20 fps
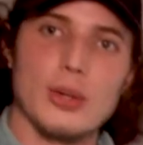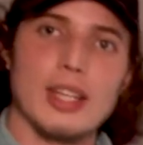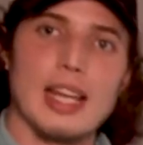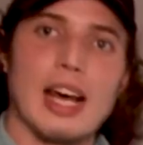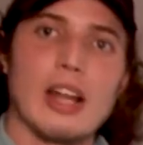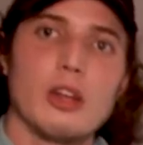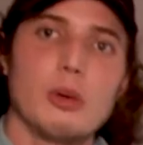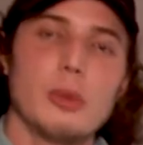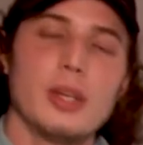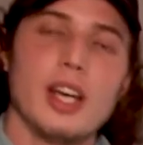Now
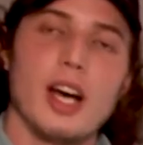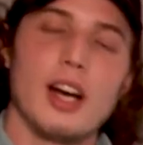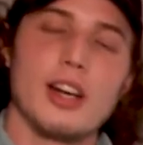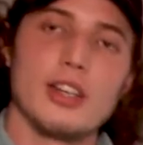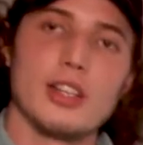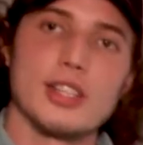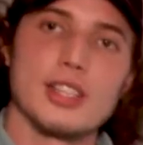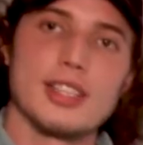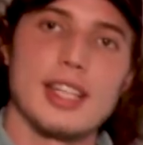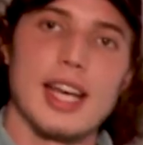that we
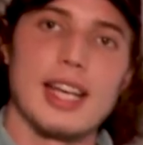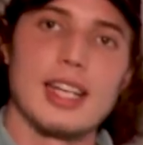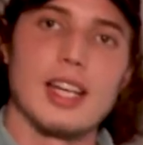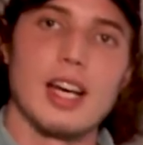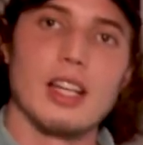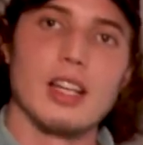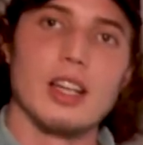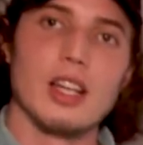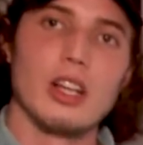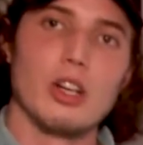understand
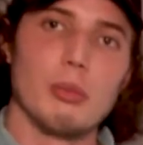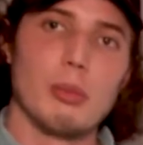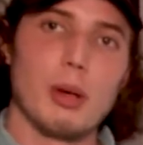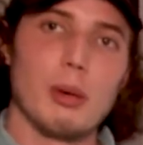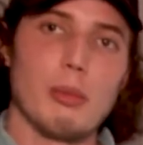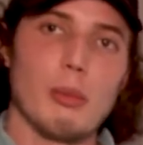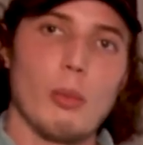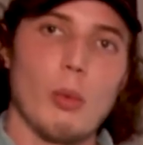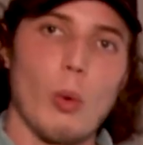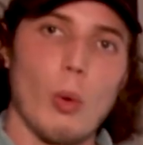a little bit
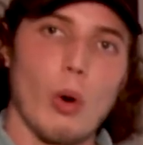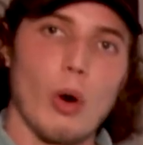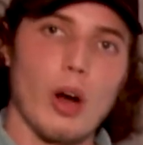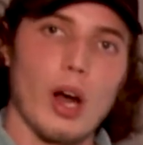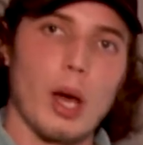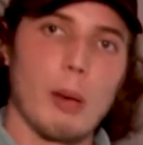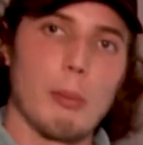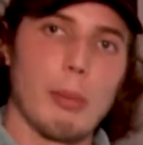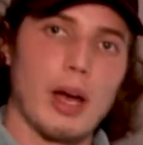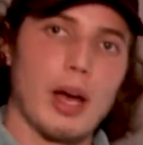more
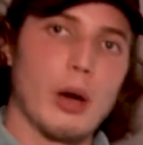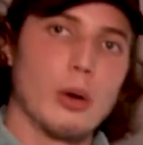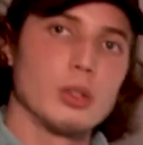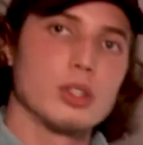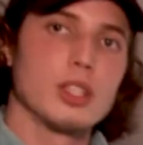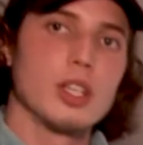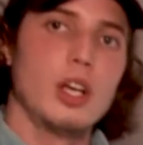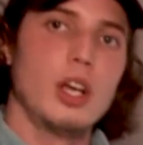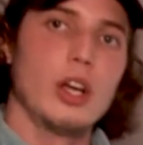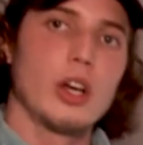about
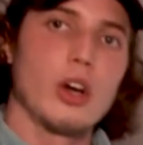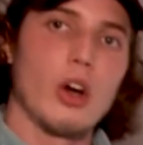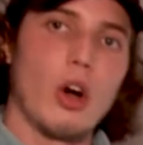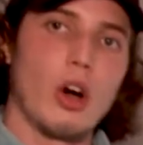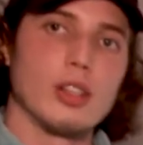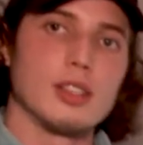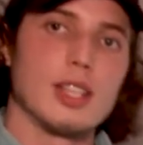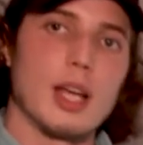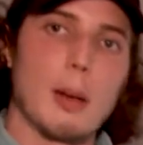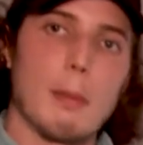
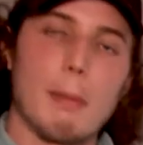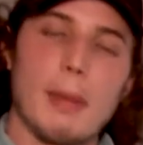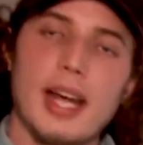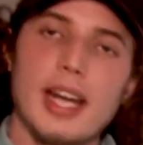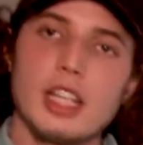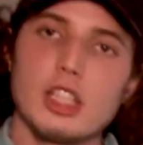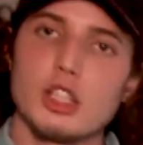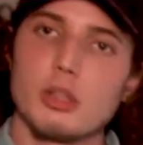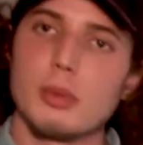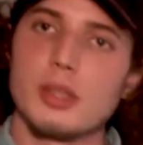content
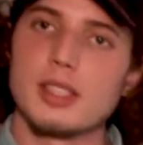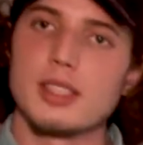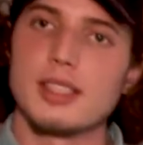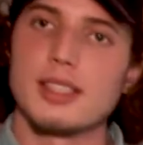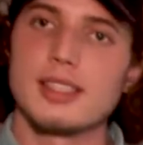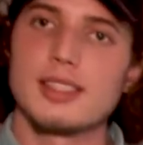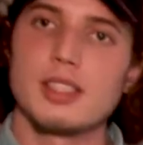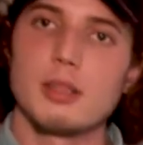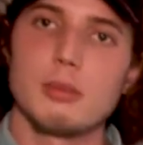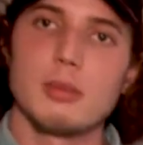management
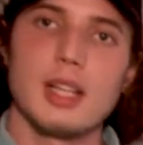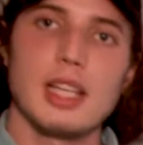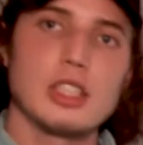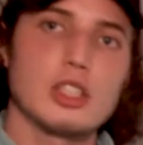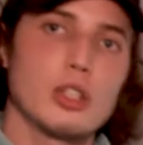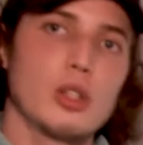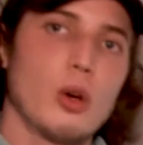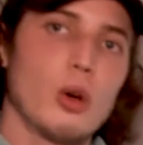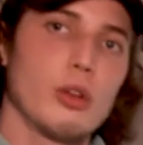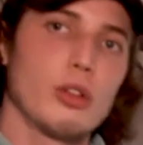system, let's
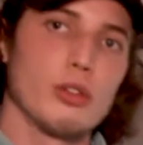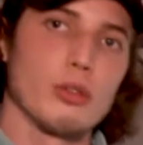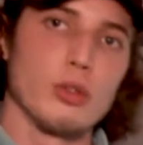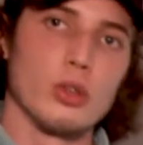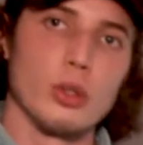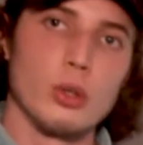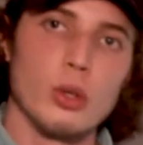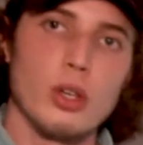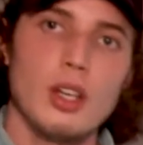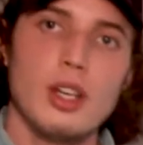go
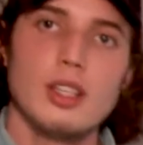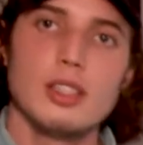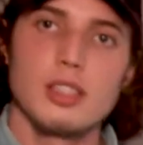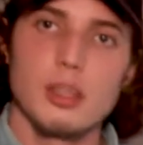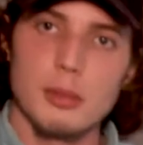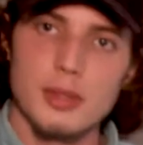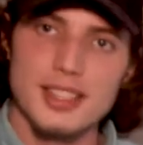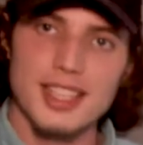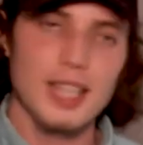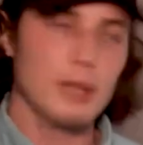through some
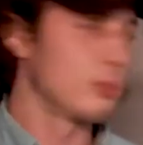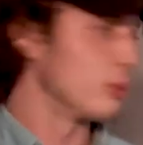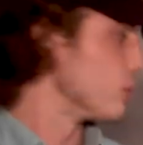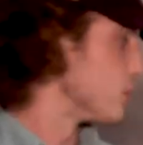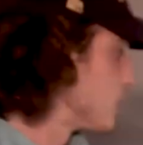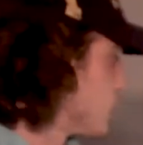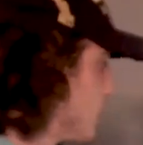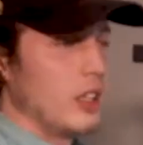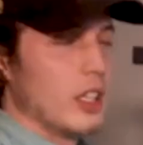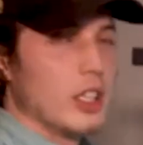
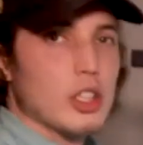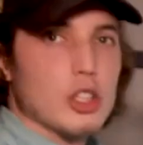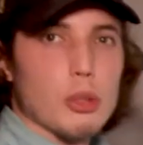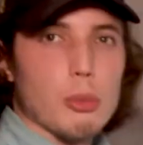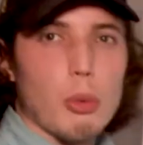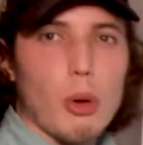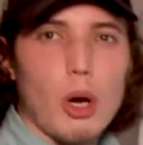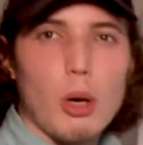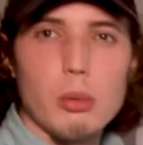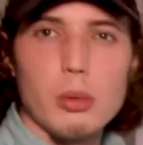examples. These are
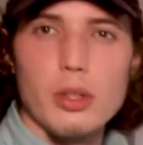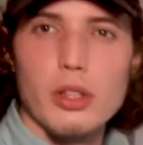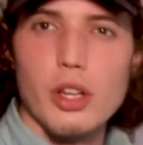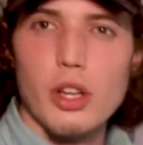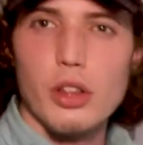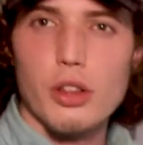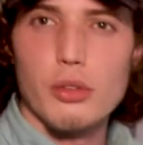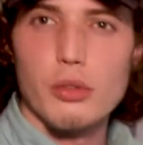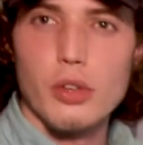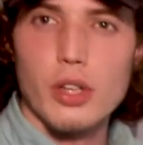probably the
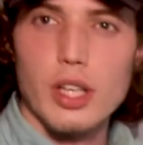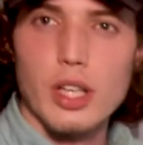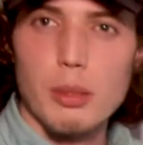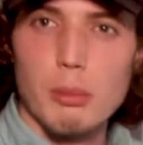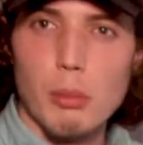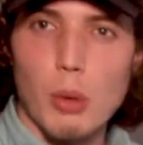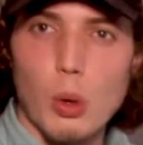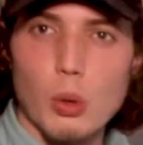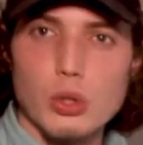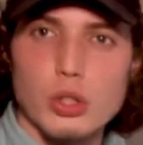three
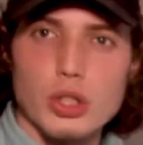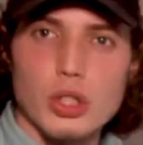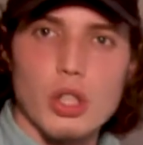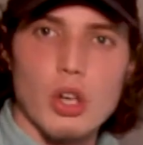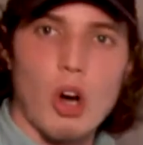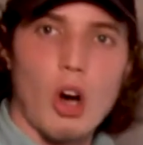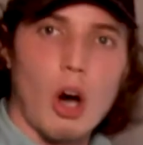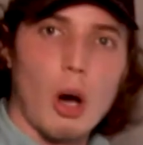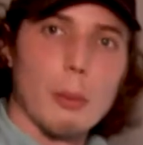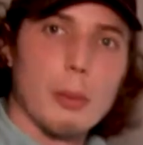most
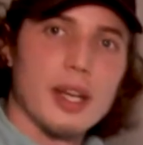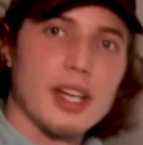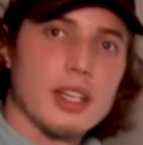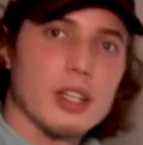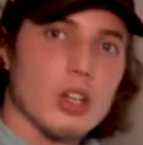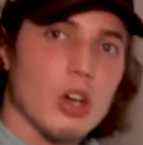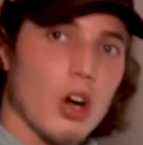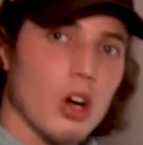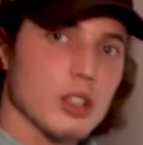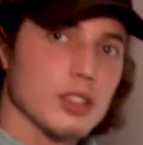common
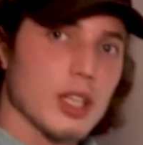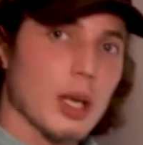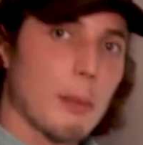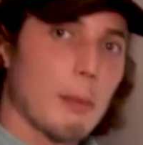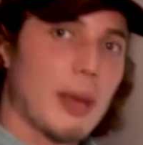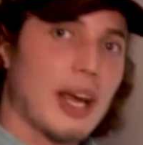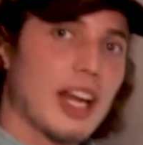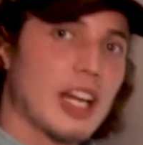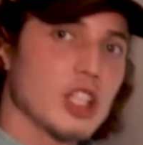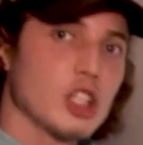content
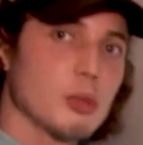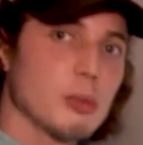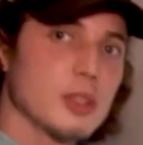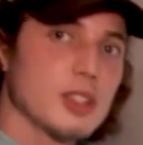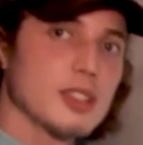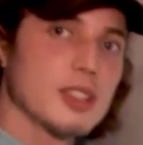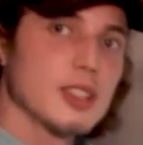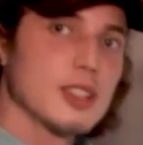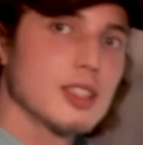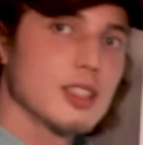management
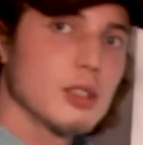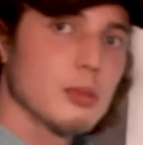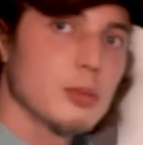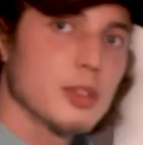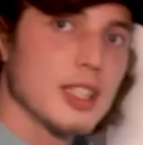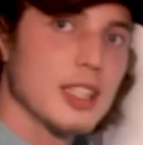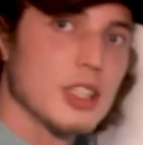systems.